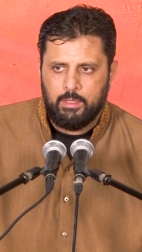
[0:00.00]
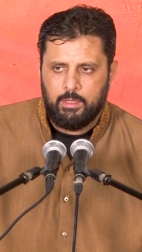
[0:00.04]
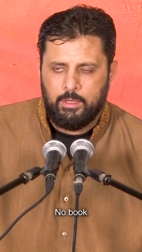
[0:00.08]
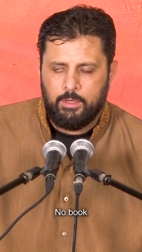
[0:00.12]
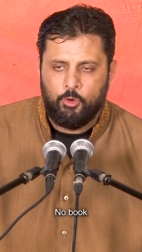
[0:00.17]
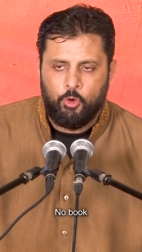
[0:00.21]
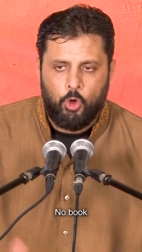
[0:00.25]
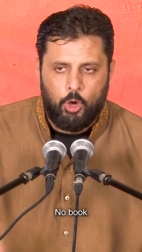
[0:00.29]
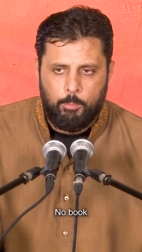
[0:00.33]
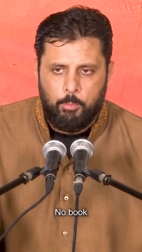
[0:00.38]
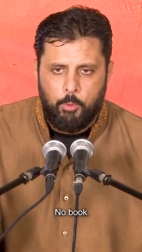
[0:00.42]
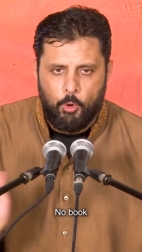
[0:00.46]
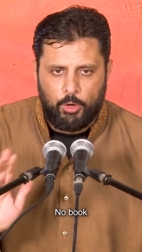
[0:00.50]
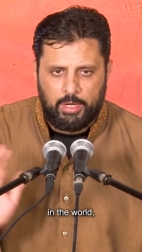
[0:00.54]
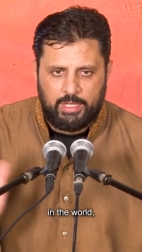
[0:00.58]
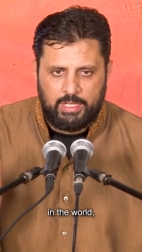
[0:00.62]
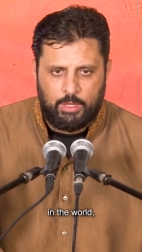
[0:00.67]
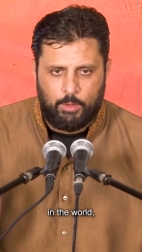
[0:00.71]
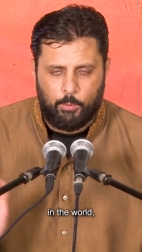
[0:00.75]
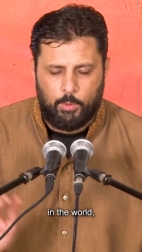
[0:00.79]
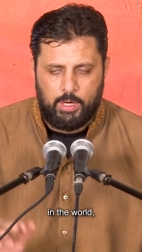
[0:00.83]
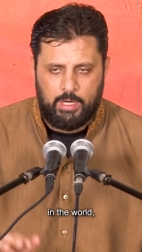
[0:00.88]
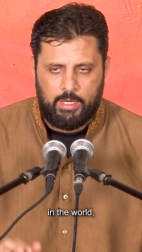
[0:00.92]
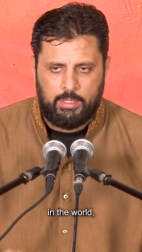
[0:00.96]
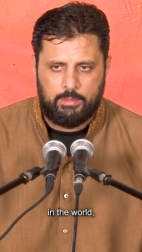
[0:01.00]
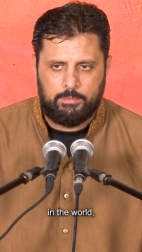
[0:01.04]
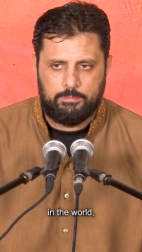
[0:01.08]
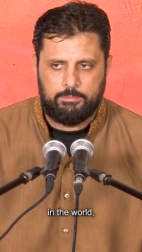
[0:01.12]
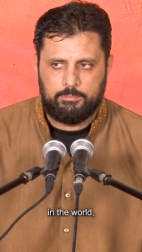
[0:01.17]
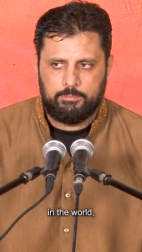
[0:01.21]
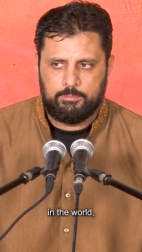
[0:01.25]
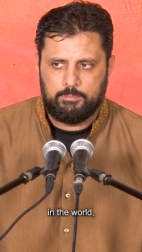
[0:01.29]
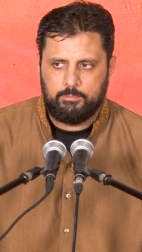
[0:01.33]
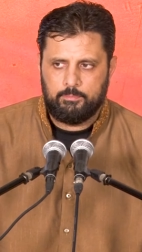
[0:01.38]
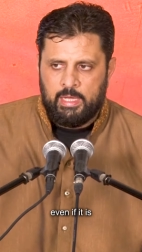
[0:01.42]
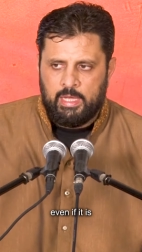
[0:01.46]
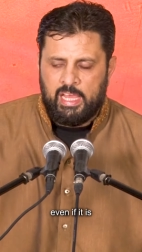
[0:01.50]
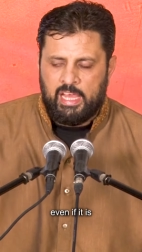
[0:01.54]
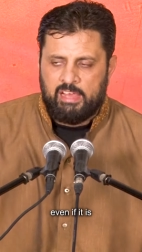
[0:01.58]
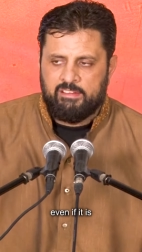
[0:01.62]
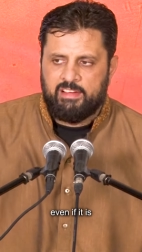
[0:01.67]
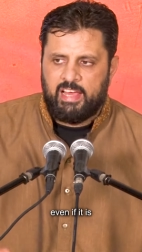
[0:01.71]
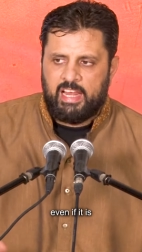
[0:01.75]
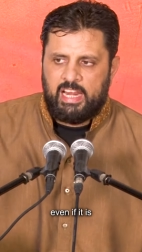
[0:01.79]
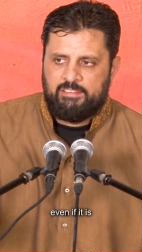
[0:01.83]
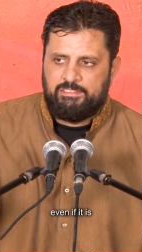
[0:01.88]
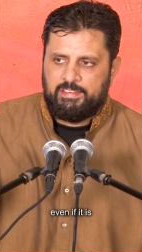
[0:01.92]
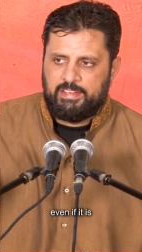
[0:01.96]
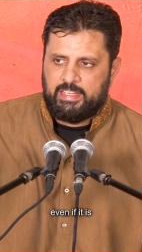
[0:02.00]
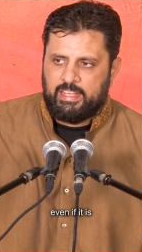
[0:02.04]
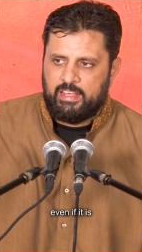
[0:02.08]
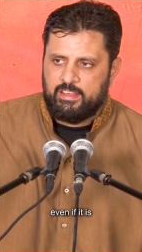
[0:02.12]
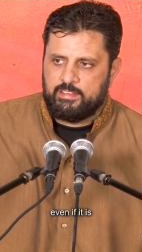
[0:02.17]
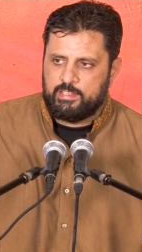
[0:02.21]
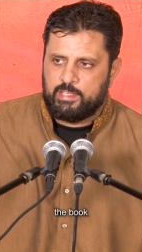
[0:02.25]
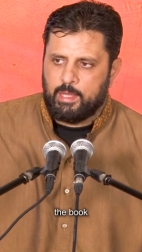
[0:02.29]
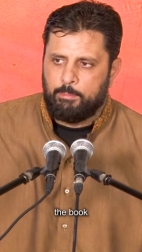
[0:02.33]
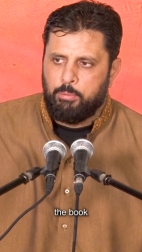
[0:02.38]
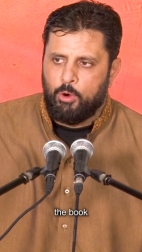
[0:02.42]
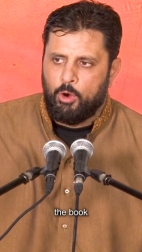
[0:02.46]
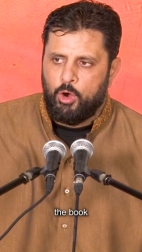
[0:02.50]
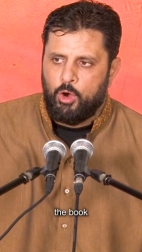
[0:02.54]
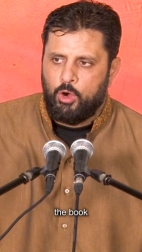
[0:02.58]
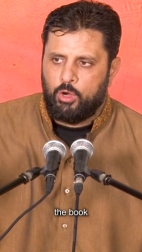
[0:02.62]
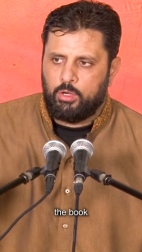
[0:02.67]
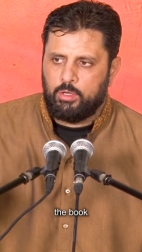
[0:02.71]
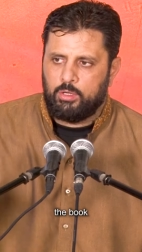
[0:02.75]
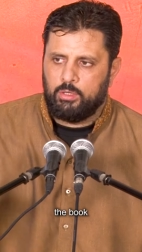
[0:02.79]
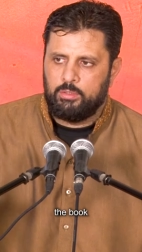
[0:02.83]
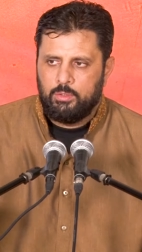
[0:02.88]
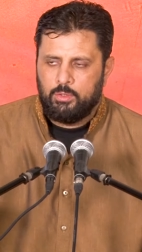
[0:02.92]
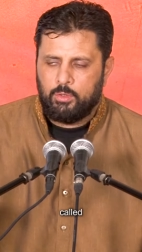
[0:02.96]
no book in the world. Even if it is the book